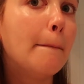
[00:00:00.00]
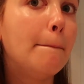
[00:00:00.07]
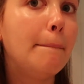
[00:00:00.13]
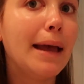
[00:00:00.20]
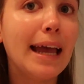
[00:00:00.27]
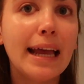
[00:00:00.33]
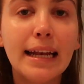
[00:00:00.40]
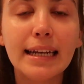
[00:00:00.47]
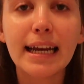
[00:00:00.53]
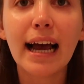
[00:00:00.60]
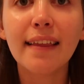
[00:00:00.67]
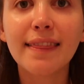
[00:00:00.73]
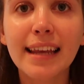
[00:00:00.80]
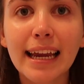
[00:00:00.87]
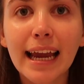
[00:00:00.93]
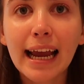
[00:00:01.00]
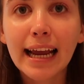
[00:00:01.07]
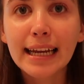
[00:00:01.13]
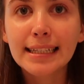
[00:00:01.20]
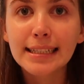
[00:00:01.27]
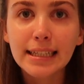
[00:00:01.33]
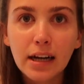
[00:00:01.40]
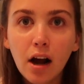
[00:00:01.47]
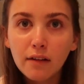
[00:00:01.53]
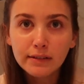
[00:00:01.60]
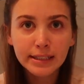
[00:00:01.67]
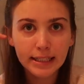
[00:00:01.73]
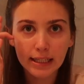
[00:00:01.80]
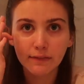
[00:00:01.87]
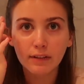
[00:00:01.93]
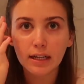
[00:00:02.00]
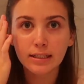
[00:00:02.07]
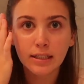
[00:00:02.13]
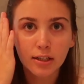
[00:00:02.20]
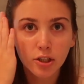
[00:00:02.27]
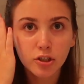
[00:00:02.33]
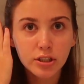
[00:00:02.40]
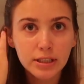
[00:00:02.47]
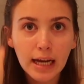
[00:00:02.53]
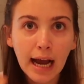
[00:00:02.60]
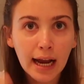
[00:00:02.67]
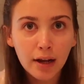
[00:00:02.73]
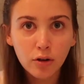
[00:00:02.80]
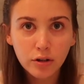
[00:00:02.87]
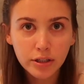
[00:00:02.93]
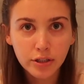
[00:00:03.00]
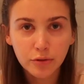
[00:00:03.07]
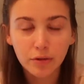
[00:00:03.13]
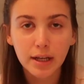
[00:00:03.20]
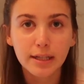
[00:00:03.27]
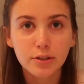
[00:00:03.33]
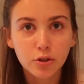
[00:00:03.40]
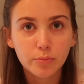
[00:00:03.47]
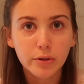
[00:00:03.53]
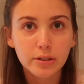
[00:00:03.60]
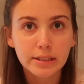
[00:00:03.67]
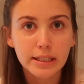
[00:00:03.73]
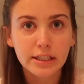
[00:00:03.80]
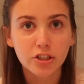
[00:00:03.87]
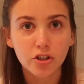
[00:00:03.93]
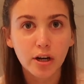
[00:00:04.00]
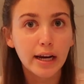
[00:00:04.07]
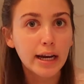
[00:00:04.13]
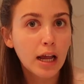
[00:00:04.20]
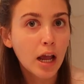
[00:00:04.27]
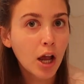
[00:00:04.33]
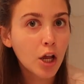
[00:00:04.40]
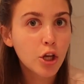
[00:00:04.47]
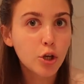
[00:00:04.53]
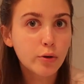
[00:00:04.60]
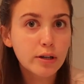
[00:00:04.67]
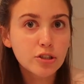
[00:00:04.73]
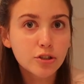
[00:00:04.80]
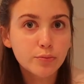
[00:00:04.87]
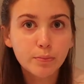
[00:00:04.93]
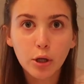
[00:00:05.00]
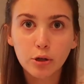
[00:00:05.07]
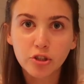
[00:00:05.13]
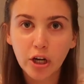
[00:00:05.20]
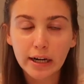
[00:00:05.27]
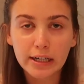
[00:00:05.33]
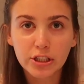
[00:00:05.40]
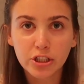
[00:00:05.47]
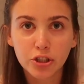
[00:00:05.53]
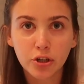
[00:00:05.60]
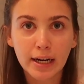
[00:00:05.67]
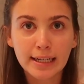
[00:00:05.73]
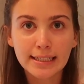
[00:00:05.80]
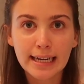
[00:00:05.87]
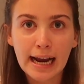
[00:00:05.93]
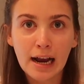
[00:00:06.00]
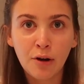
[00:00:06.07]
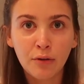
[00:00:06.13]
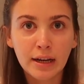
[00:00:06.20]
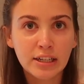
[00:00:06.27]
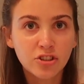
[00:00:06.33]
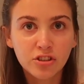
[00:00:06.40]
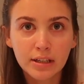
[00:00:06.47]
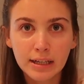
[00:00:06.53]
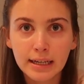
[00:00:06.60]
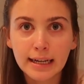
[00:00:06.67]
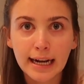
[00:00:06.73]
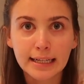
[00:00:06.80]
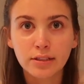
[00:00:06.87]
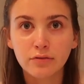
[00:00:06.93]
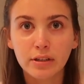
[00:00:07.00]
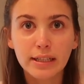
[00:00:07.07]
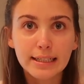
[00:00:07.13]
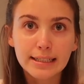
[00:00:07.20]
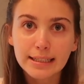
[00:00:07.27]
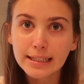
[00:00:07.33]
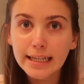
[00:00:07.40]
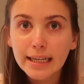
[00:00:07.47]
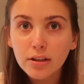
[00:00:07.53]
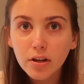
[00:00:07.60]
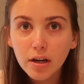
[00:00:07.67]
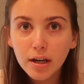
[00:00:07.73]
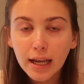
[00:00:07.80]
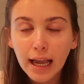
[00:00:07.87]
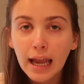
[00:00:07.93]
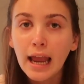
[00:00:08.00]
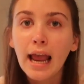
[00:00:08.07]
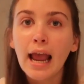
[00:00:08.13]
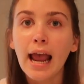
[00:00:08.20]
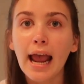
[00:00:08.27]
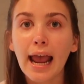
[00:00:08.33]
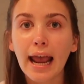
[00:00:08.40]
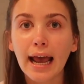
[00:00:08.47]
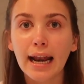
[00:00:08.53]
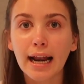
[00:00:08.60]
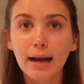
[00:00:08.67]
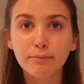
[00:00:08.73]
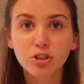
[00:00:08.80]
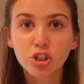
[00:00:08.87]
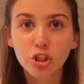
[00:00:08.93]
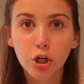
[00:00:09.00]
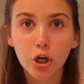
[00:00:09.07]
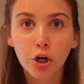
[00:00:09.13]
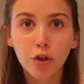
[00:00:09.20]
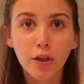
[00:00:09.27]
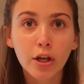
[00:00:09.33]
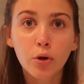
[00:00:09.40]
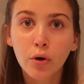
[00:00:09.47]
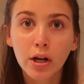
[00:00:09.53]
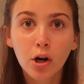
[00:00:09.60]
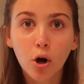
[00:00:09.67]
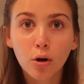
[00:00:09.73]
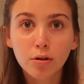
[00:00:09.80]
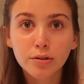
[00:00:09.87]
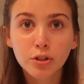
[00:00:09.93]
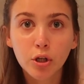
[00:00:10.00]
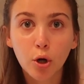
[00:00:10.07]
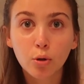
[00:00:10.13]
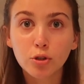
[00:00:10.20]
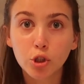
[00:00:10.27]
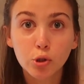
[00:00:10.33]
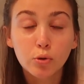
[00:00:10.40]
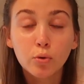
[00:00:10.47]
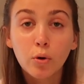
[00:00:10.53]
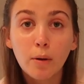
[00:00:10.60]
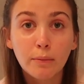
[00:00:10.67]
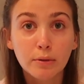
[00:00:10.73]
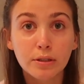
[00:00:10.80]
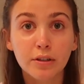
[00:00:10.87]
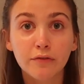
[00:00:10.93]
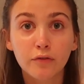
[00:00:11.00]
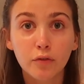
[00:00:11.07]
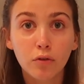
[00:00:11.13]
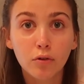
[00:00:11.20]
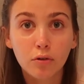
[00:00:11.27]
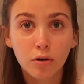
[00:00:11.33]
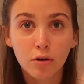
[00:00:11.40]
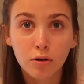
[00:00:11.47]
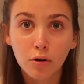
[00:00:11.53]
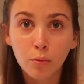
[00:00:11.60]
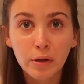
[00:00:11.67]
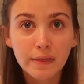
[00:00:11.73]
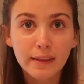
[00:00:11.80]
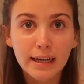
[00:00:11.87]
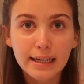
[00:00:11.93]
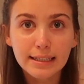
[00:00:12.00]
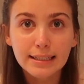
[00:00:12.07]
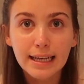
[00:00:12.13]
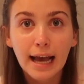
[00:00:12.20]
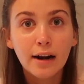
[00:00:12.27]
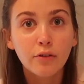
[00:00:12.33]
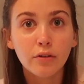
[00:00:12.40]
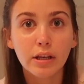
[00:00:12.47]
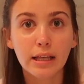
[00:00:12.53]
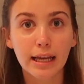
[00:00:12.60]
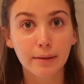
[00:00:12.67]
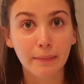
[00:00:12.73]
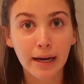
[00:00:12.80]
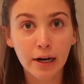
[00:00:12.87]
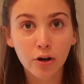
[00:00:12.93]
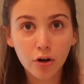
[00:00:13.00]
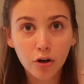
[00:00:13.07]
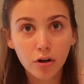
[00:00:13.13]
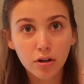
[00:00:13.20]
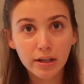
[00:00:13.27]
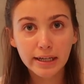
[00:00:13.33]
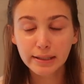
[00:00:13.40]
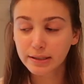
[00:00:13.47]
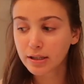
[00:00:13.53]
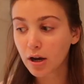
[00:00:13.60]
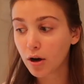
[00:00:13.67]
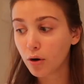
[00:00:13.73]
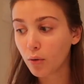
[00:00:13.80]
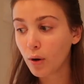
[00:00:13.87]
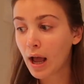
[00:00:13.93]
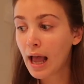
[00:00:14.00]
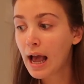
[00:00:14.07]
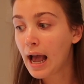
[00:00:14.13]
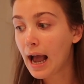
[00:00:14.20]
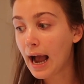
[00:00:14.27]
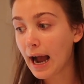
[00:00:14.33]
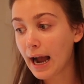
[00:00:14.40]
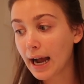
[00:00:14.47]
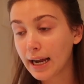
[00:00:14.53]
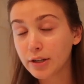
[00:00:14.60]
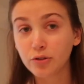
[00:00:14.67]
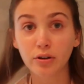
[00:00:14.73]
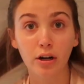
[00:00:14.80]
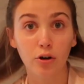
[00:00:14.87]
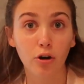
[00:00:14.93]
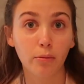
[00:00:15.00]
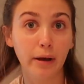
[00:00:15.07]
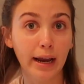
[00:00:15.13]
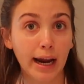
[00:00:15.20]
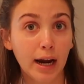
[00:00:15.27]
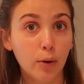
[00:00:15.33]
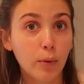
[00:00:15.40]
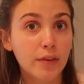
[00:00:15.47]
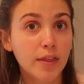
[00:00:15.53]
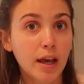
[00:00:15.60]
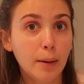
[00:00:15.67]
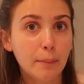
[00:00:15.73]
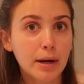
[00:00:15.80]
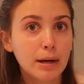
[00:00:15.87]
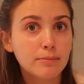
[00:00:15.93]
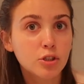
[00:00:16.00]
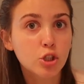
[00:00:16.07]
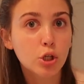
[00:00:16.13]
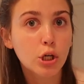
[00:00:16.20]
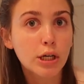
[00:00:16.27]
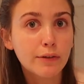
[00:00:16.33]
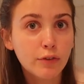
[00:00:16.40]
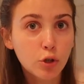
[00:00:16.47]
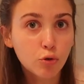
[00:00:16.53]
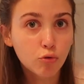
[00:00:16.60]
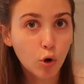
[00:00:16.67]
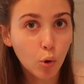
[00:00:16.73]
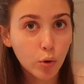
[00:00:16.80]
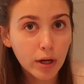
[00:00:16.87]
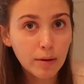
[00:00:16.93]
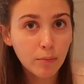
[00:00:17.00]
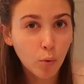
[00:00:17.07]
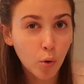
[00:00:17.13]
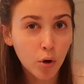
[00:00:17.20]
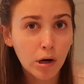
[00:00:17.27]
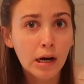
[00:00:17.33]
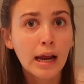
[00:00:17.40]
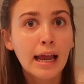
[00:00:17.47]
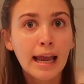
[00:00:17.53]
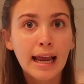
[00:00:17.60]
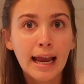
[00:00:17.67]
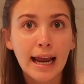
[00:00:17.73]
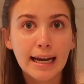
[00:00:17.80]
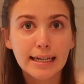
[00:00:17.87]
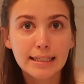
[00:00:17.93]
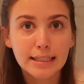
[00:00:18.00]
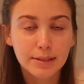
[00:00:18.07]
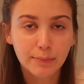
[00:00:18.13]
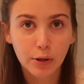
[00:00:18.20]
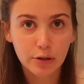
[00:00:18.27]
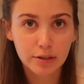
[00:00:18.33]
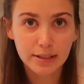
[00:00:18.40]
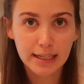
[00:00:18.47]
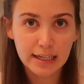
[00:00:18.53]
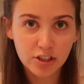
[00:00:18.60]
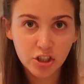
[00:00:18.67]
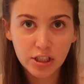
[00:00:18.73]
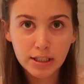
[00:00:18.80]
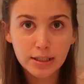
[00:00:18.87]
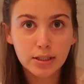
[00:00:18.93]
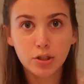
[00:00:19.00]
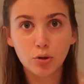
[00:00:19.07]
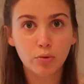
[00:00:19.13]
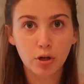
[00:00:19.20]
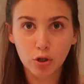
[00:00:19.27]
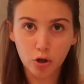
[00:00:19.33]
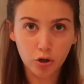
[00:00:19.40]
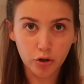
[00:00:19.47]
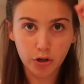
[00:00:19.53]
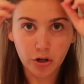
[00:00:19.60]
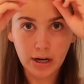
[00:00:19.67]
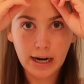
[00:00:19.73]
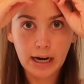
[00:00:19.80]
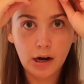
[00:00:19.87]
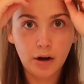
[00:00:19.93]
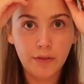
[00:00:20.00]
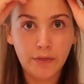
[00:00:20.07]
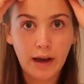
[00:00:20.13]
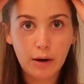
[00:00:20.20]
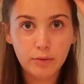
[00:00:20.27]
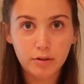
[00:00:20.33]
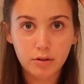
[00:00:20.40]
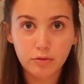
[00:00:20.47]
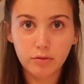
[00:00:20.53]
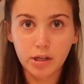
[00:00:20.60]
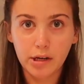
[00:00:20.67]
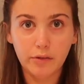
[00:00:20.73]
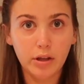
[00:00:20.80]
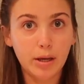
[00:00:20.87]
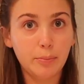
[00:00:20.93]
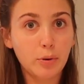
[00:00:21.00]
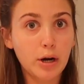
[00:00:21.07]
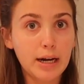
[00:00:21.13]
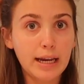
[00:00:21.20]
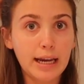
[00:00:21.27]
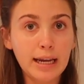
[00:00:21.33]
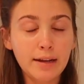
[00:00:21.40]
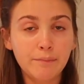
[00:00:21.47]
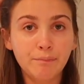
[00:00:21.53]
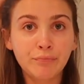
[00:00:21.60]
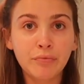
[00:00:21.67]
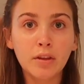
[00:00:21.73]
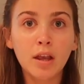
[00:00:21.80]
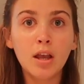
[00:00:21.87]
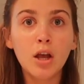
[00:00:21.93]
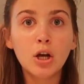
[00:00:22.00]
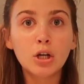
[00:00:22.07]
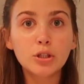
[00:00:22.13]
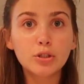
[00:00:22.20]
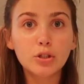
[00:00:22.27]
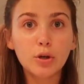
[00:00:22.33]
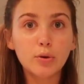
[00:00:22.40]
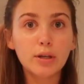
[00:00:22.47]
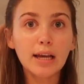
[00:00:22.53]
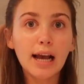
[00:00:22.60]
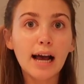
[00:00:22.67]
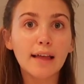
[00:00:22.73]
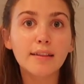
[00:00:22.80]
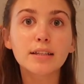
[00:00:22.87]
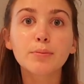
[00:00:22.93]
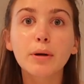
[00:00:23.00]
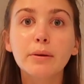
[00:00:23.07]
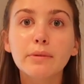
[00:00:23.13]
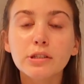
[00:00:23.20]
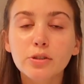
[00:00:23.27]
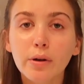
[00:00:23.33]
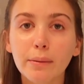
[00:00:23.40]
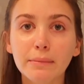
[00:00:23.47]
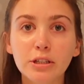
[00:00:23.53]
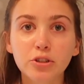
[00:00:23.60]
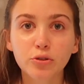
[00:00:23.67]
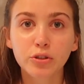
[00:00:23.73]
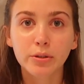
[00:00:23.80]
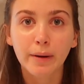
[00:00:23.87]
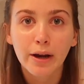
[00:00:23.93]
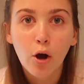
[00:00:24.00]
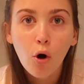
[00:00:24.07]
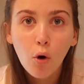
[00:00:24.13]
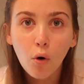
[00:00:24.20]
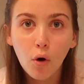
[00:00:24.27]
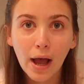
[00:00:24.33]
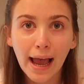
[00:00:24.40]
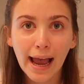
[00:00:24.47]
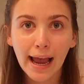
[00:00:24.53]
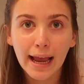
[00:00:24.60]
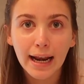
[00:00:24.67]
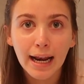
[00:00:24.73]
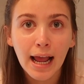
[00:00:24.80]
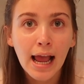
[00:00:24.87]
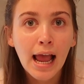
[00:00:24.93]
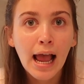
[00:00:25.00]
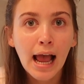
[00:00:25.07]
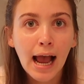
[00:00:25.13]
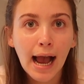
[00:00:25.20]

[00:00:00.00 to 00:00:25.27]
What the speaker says: bend at the ends. And obviously if that's not your style and you like super stick straight, you can just blow dry it straight down and just get a nice, really sleek look. And I'm sure that you can also do almost a full curl with this. I don't really like my hair curly, so I do not curl my hair with it, but I'm sure if you rolled it more and did smaller sections, you could curl your hair and that would look really, really pretty. So yeah, that's pretty much what I'm gonna do to my whole head.